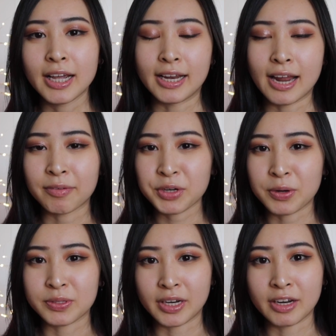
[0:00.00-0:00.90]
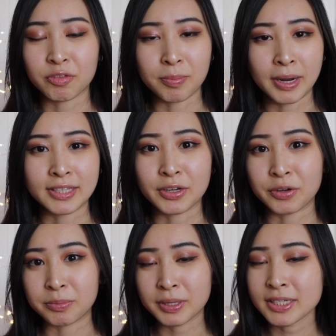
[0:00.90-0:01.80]
and after I was studying for my
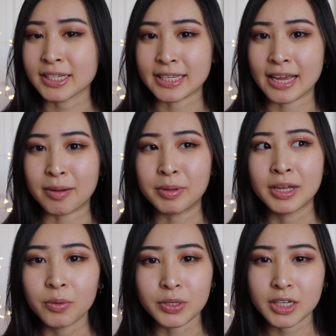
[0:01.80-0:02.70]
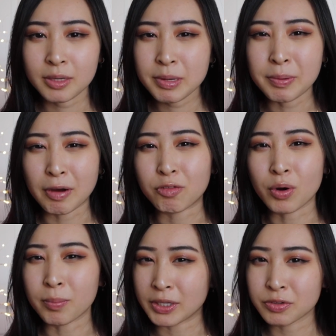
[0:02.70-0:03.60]
Security Plus exam which took me about four
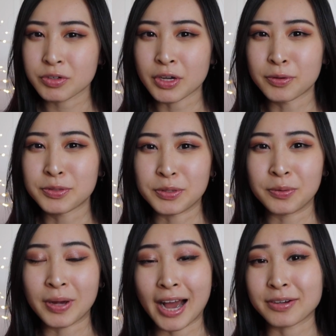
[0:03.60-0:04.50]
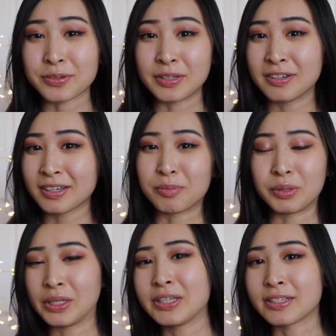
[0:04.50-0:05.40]
months or so to actually
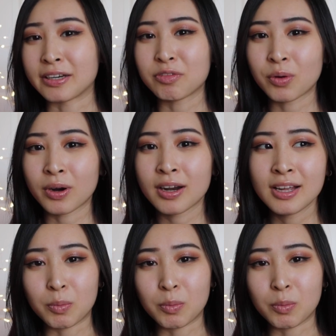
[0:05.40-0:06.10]
completely study for